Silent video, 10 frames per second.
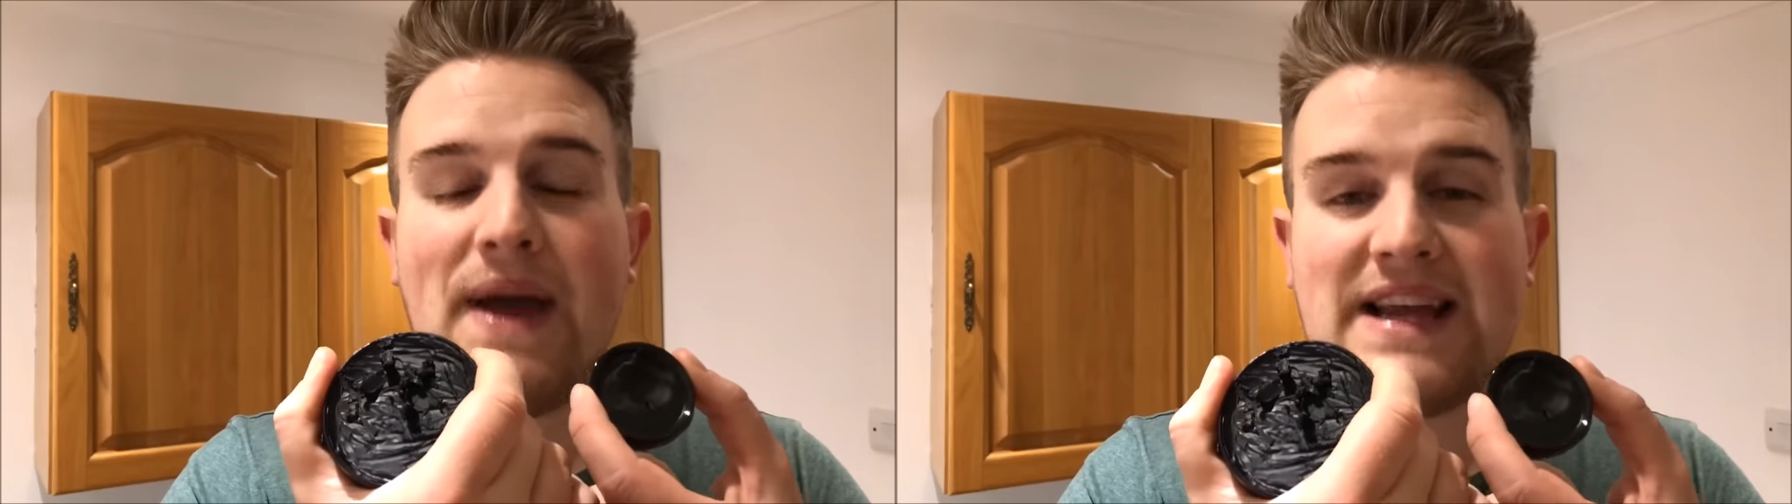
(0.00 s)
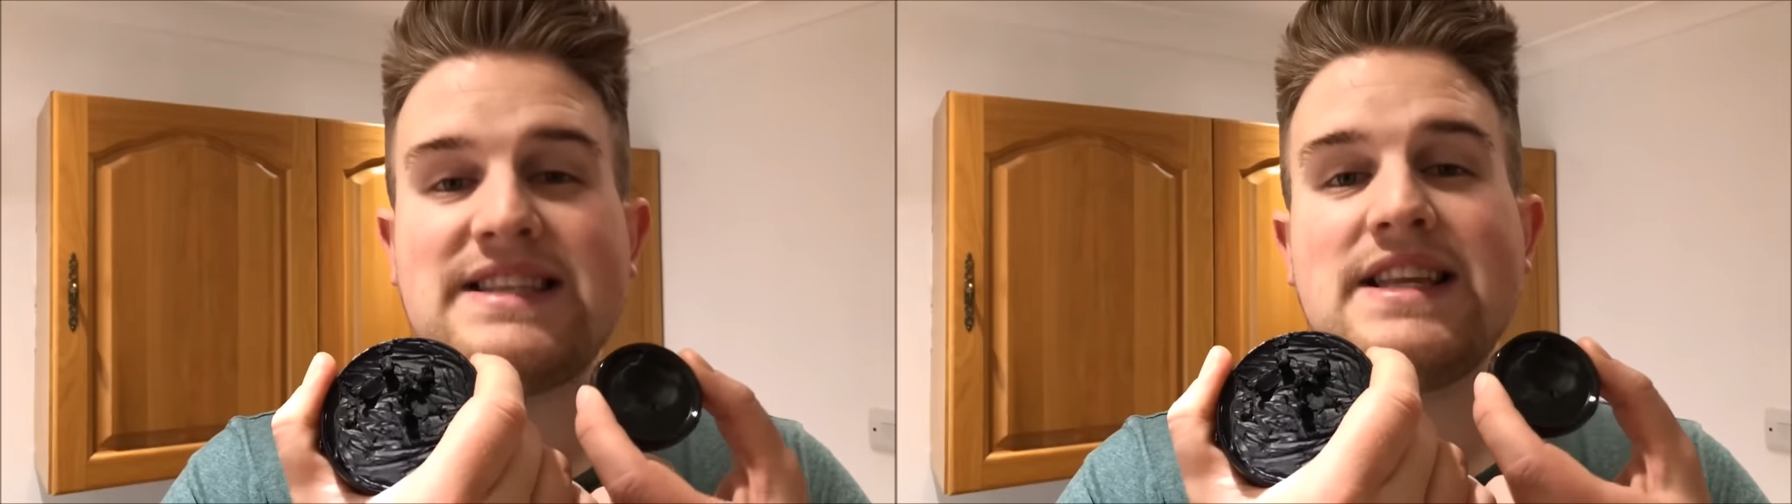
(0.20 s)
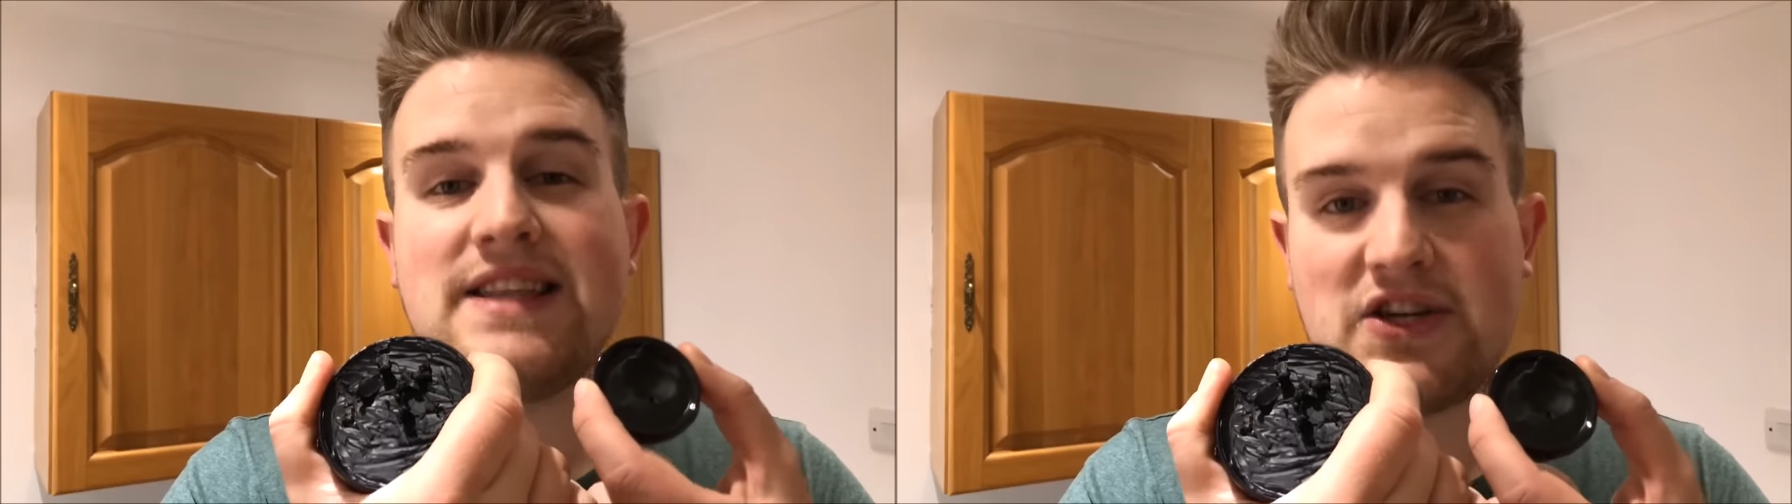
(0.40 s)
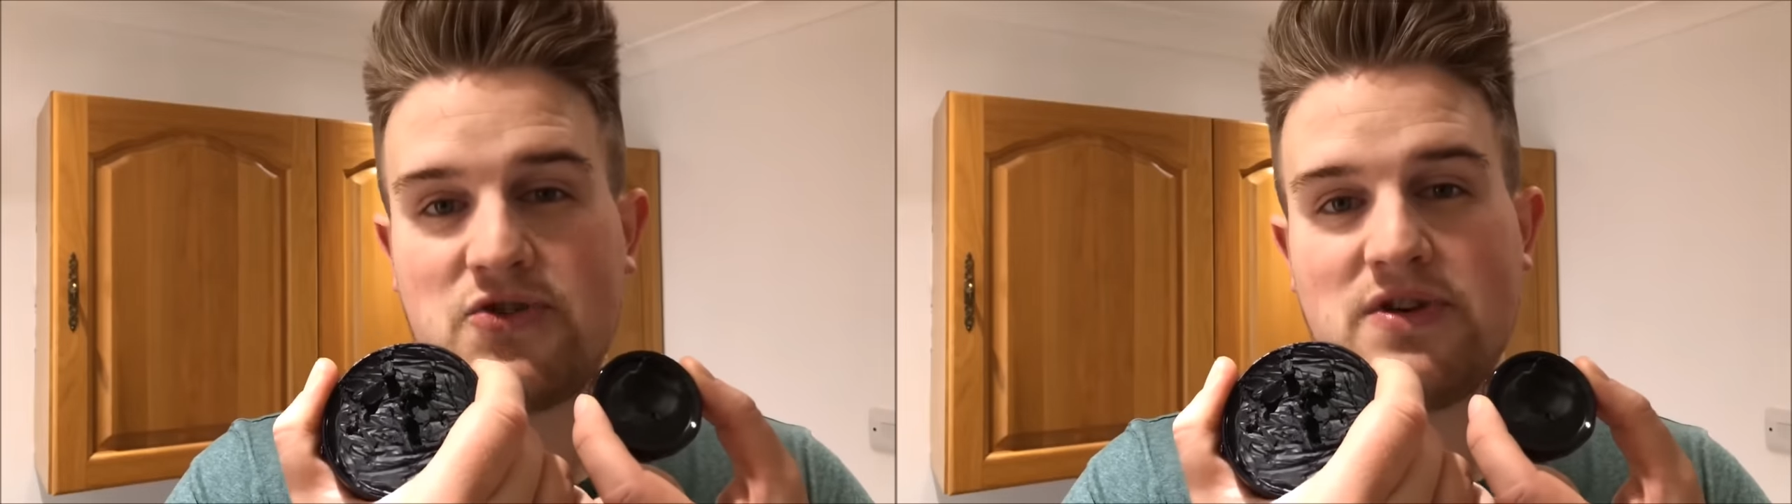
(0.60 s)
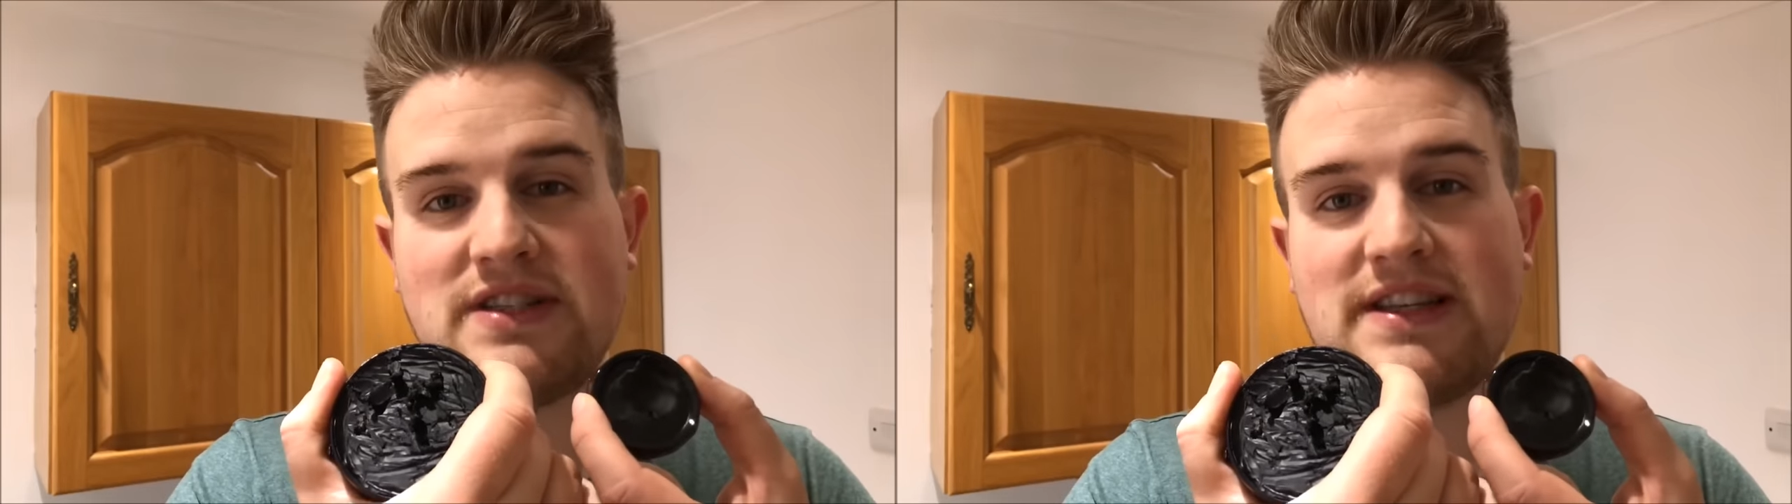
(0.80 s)
paste
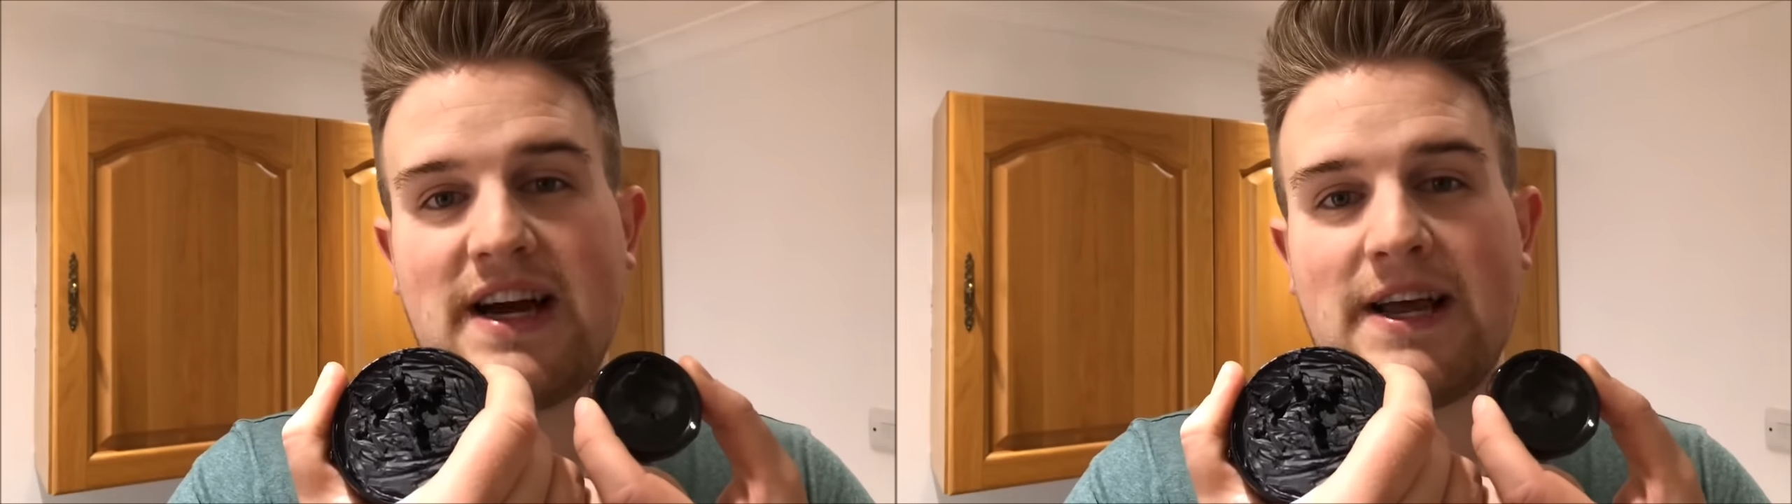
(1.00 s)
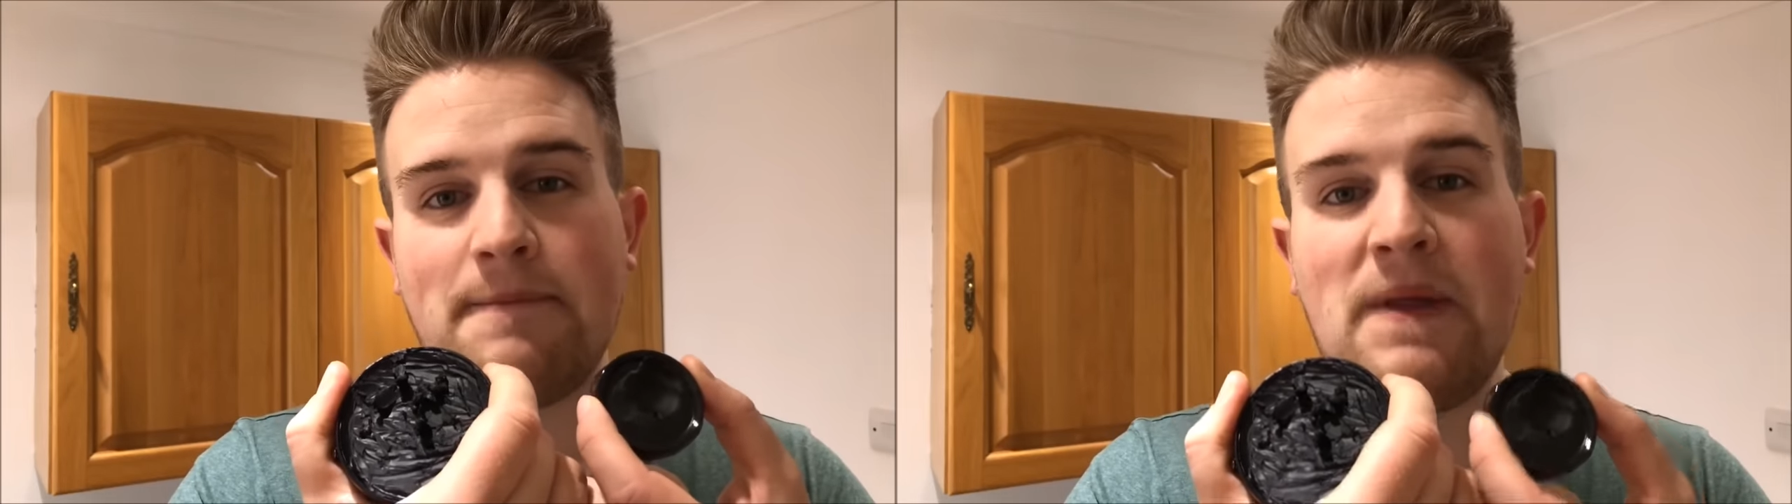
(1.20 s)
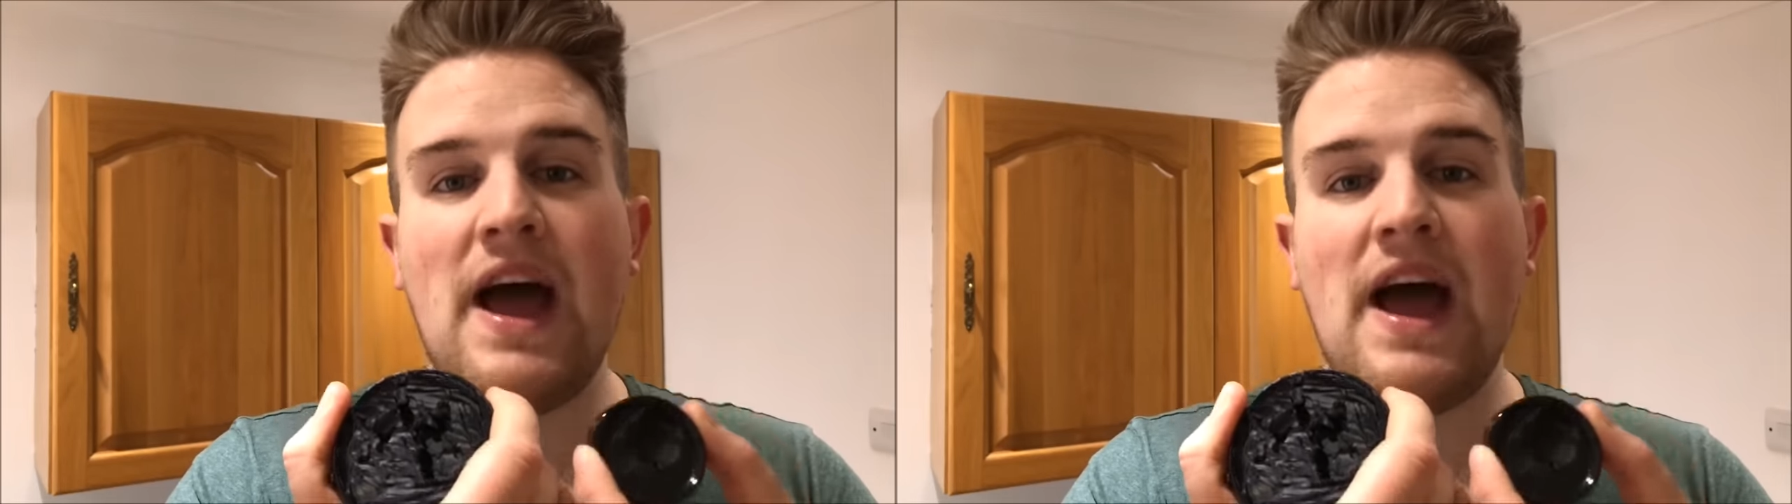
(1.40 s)
industrial dye.